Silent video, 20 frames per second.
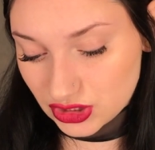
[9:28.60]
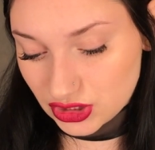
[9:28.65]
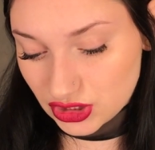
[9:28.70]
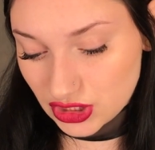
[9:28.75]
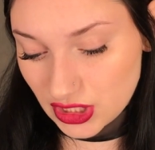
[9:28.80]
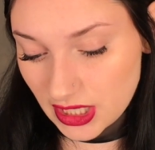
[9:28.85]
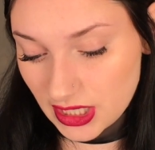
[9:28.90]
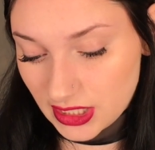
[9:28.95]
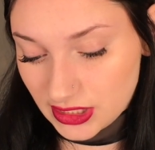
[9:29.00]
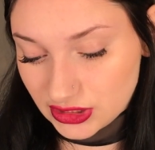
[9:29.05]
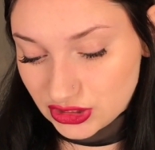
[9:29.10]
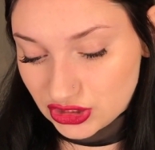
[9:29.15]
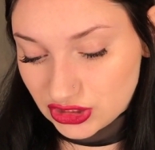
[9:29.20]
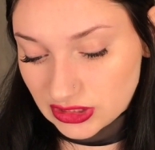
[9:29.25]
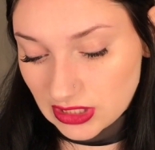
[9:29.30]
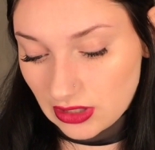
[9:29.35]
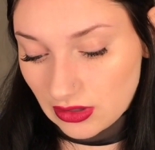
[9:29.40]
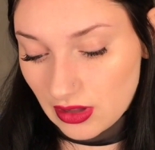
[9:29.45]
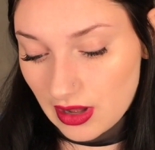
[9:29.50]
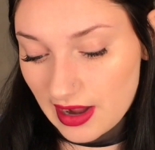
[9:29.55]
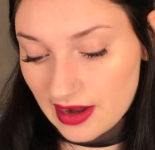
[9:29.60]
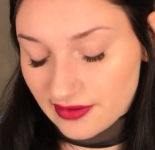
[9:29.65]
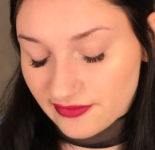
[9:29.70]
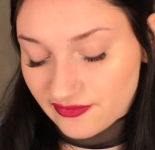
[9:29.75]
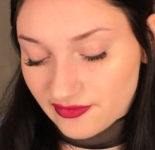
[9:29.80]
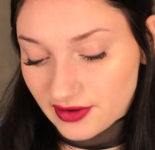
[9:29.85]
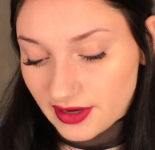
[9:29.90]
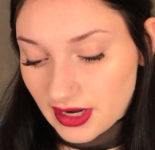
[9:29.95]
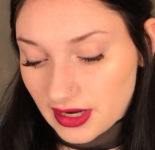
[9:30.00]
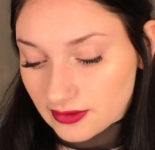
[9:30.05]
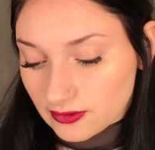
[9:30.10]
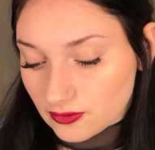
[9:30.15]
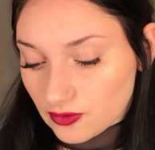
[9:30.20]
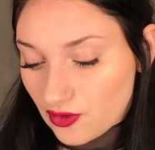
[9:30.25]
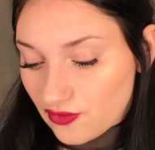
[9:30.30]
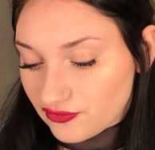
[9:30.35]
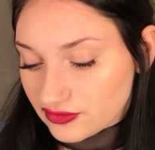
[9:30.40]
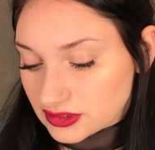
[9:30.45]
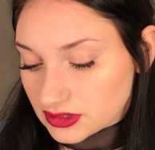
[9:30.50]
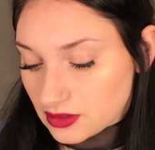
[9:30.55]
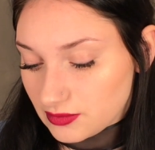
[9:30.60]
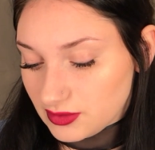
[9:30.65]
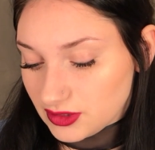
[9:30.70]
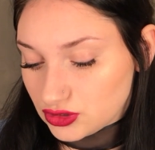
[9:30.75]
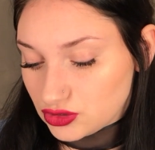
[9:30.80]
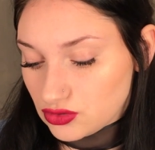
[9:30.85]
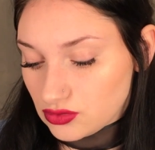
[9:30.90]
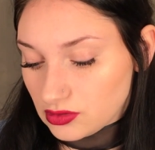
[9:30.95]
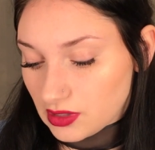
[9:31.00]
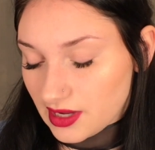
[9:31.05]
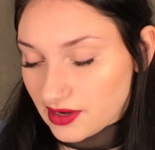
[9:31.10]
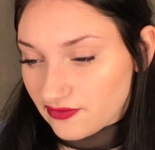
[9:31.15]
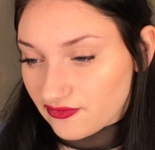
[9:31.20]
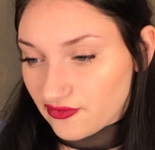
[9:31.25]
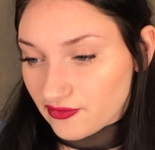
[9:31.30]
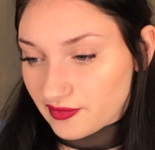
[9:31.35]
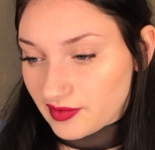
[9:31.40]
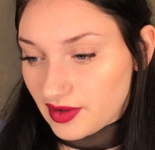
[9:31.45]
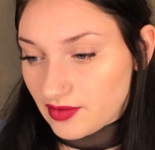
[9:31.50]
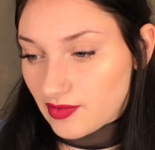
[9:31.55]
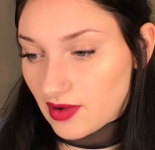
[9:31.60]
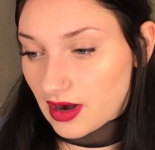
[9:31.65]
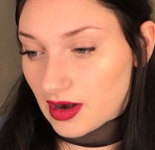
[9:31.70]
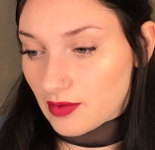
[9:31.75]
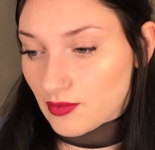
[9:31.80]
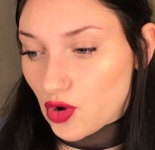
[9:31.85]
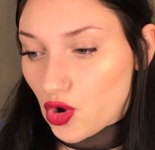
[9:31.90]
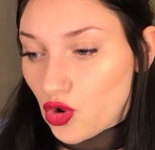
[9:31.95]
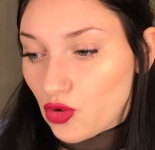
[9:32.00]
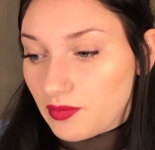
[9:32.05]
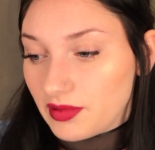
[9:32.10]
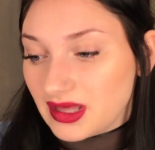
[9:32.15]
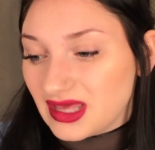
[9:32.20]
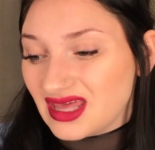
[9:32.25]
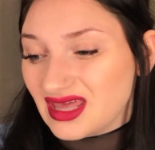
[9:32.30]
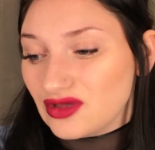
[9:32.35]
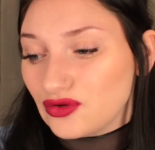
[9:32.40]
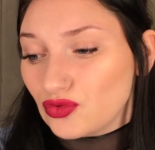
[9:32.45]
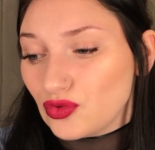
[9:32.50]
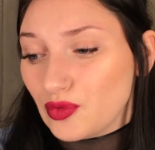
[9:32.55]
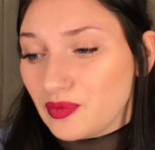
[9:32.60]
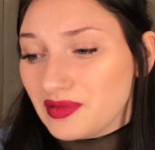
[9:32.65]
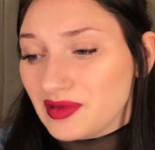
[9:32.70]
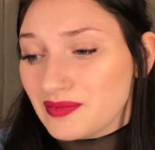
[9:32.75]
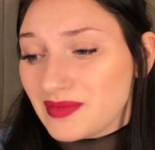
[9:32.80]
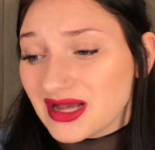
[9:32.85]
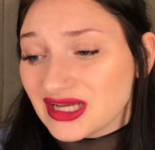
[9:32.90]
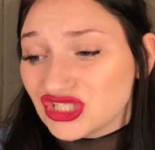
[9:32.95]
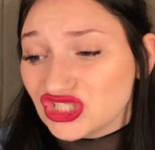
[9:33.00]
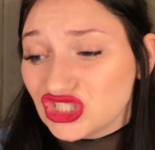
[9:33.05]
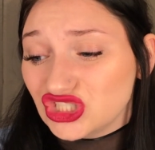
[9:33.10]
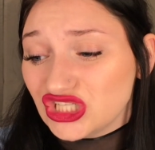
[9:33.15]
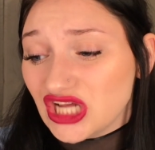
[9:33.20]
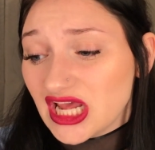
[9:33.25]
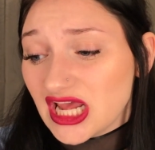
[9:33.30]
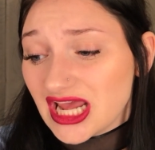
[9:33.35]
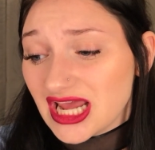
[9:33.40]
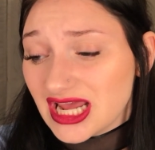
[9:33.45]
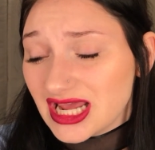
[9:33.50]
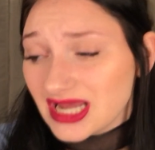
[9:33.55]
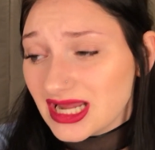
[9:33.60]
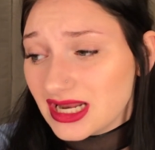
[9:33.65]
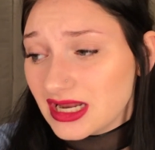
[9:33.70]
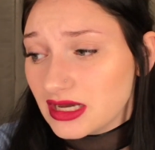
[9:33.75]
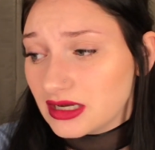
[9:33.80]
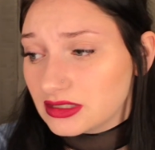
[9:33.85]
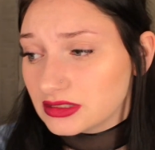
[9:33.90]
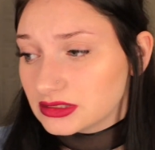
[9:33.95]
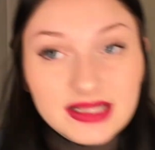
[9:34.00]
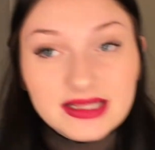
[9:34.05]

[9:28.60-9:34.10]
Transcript: shade Shell Ivory. I don't know if it's going to be too light for me, but I'm hoping it will be my shade.